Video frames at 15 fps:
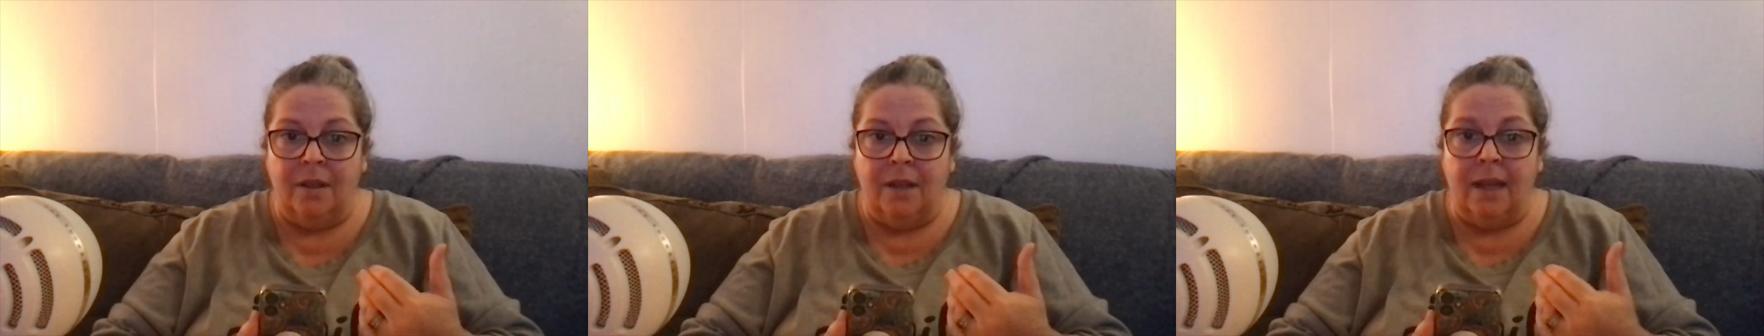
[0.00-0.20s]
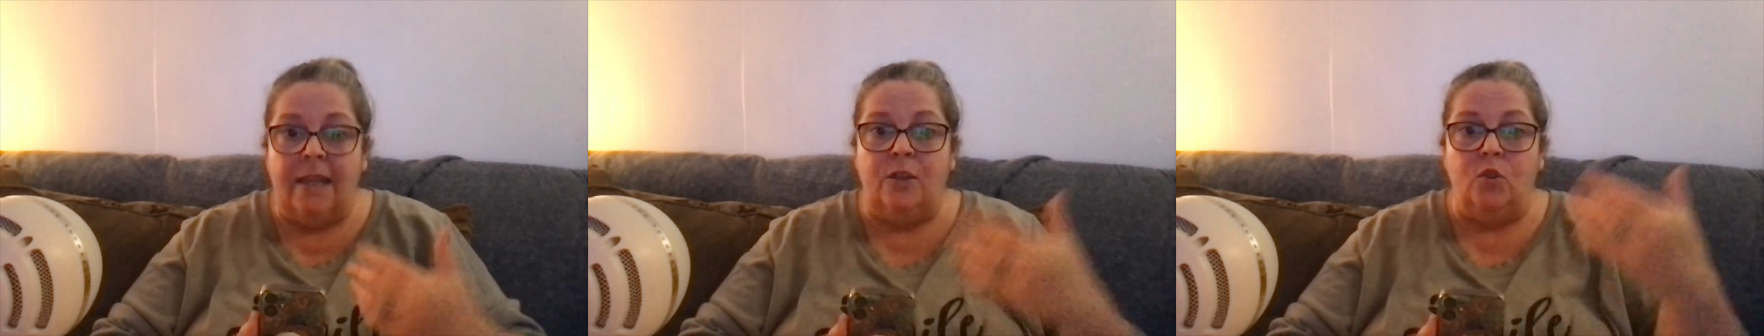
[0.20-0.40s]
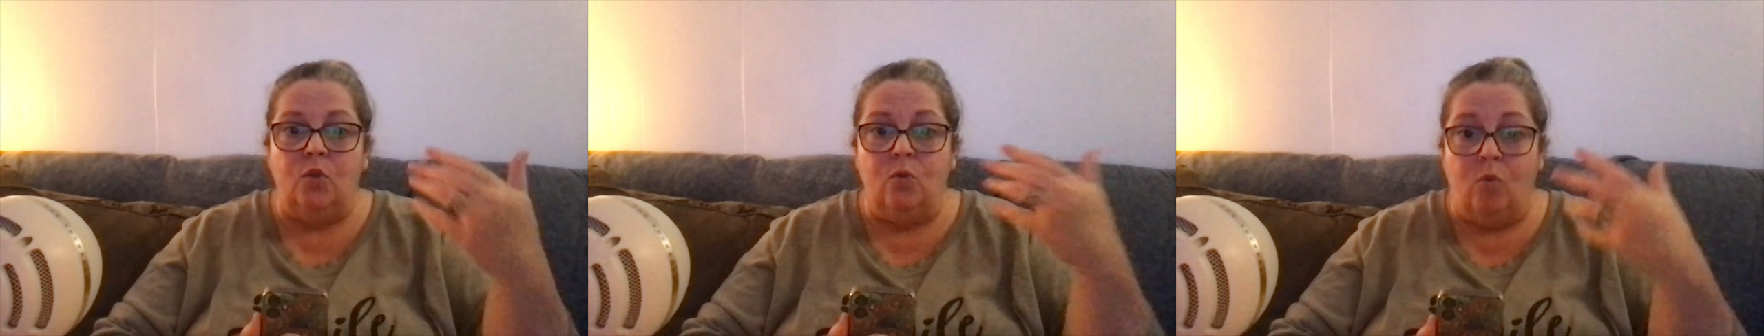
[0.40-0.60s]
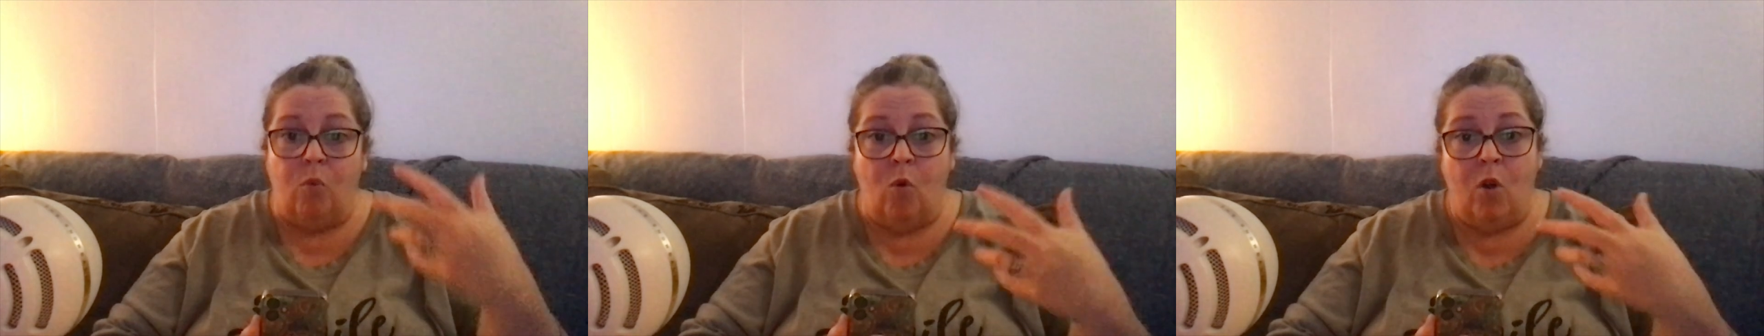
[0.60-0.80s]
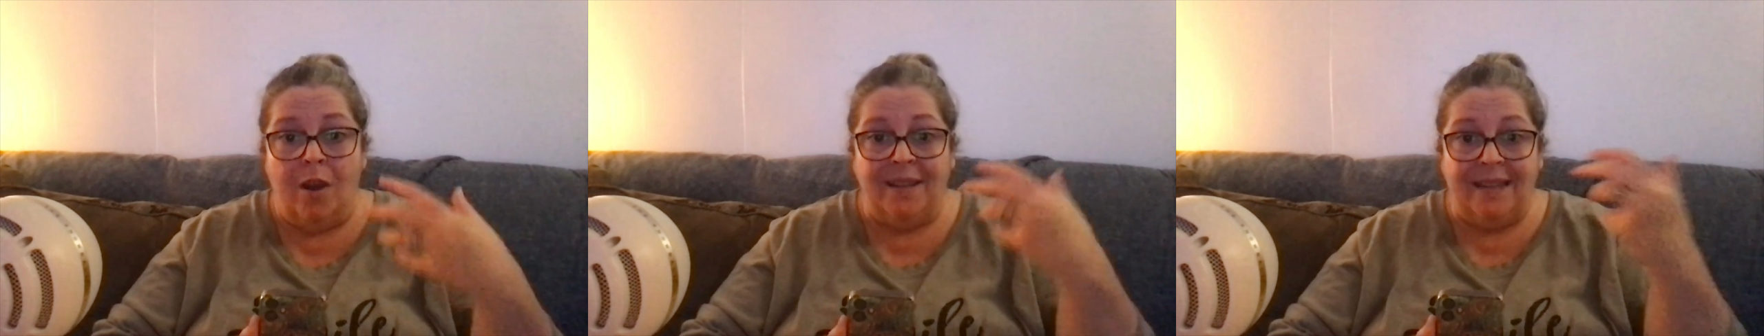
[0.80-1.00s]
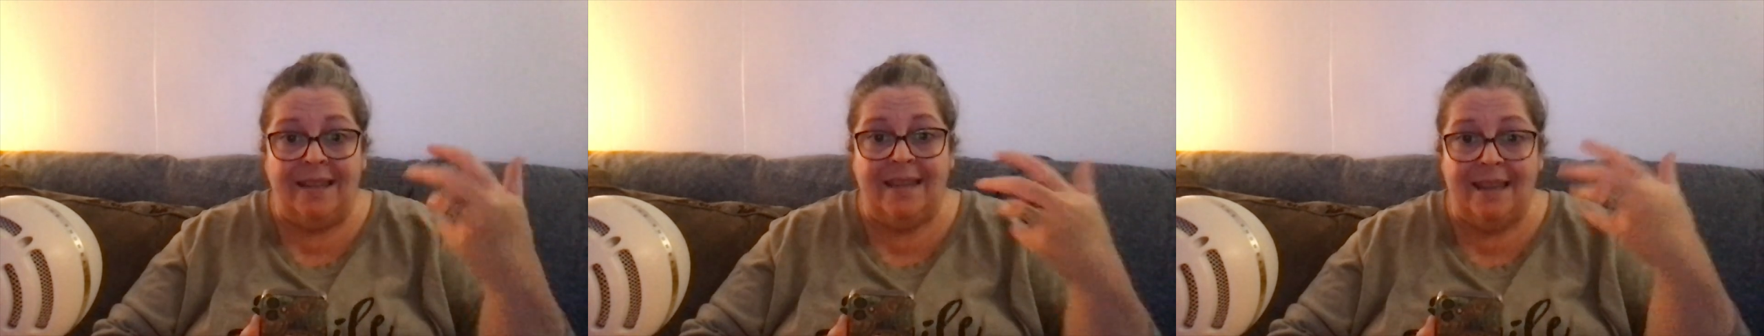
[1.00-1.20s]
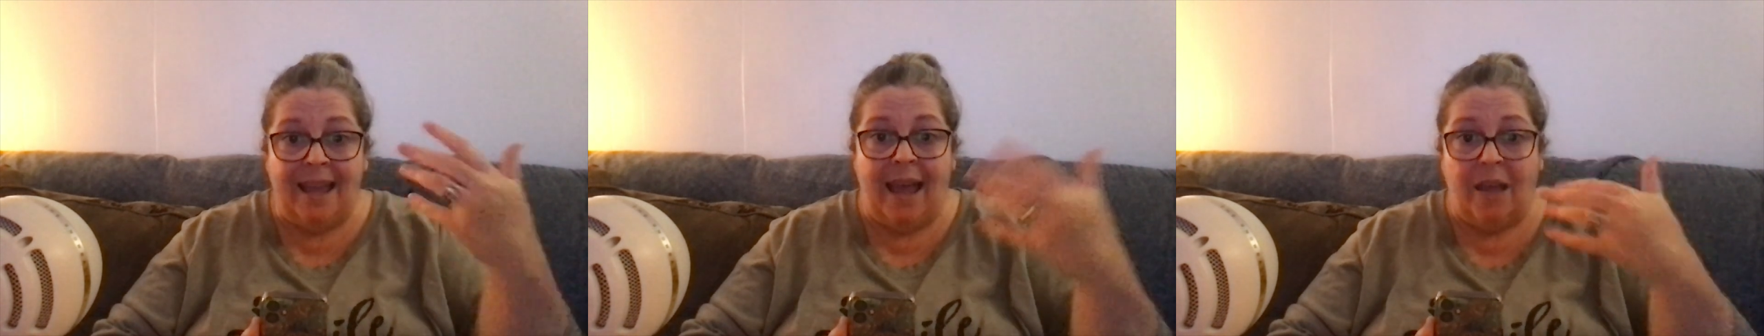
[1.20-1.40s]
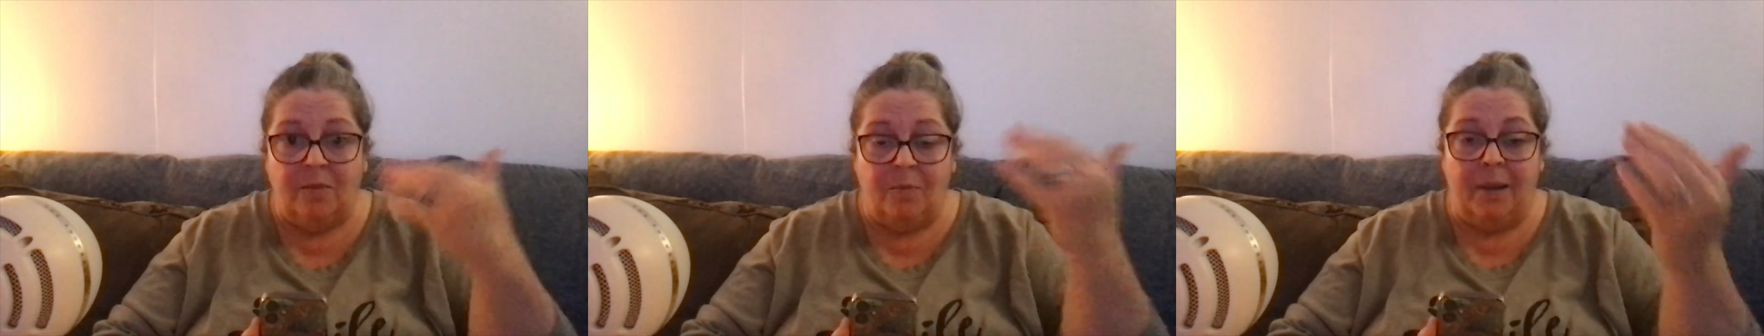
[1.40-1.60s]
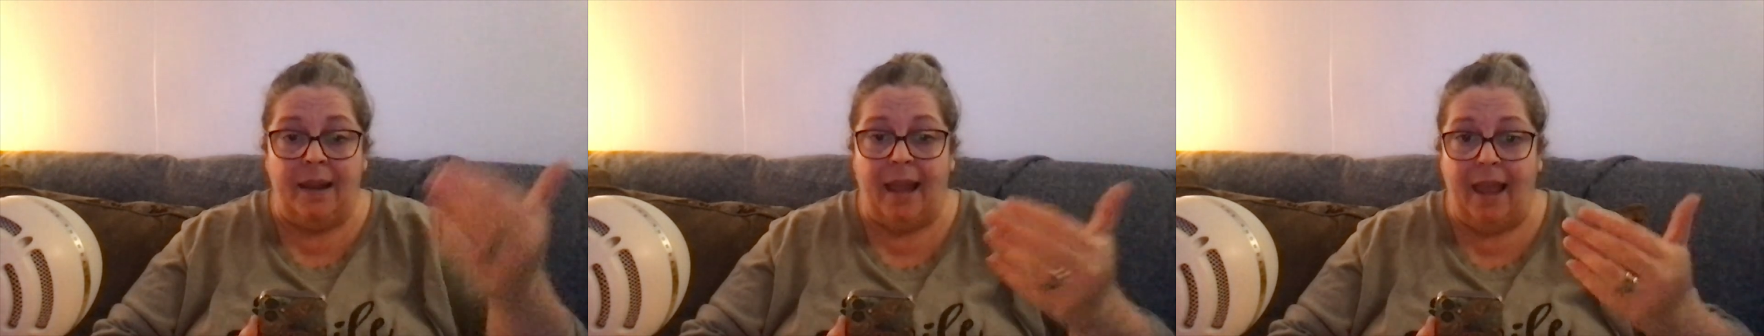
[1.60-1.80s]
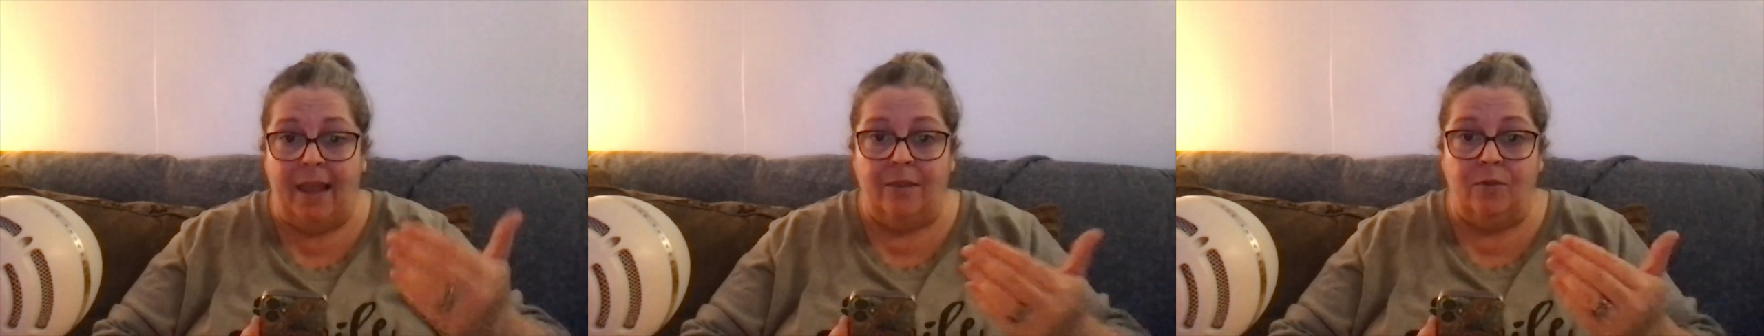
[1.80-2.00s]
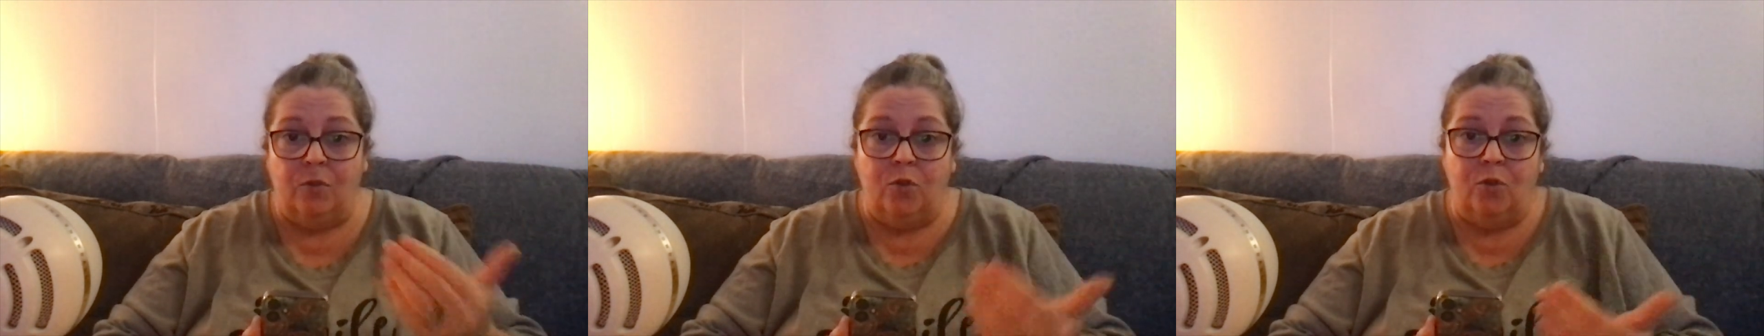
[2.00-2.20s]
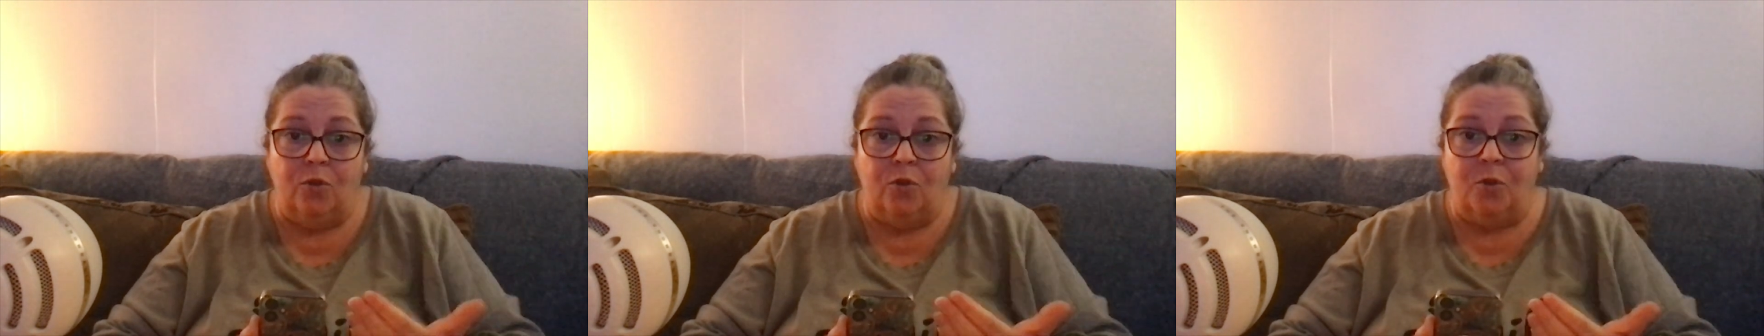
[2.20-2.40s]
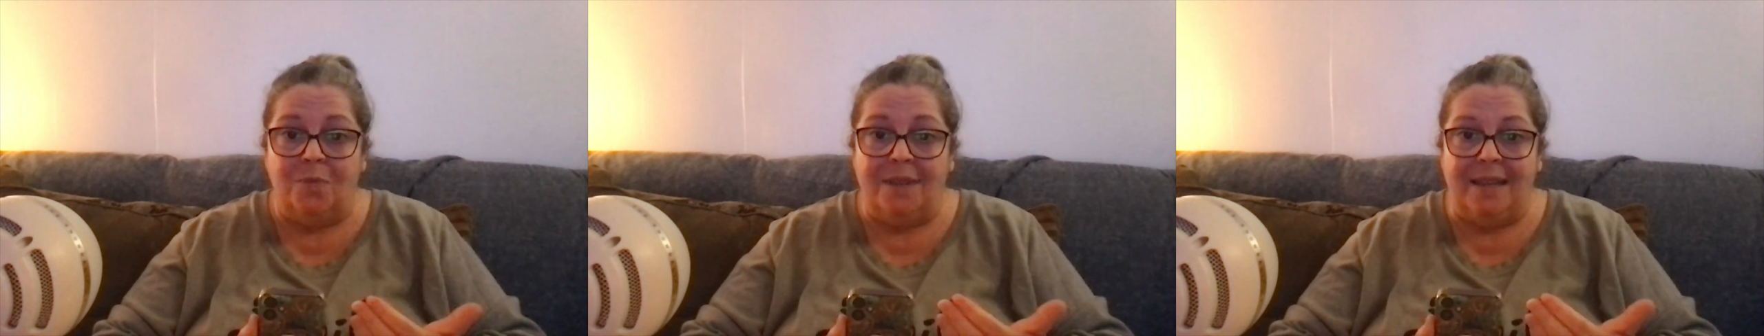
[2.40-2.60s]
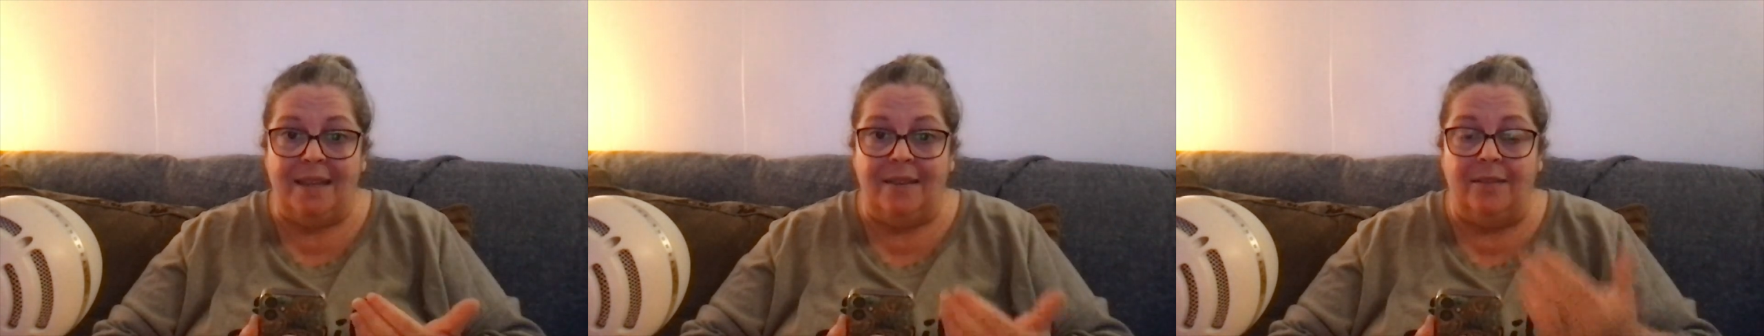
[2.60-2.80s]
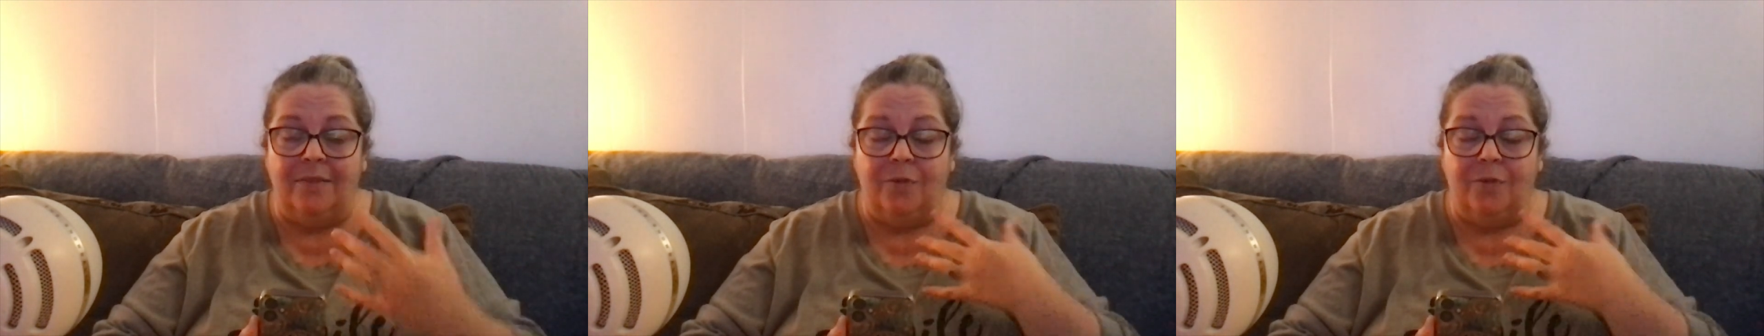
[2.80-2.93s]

into what he had planned for you to be,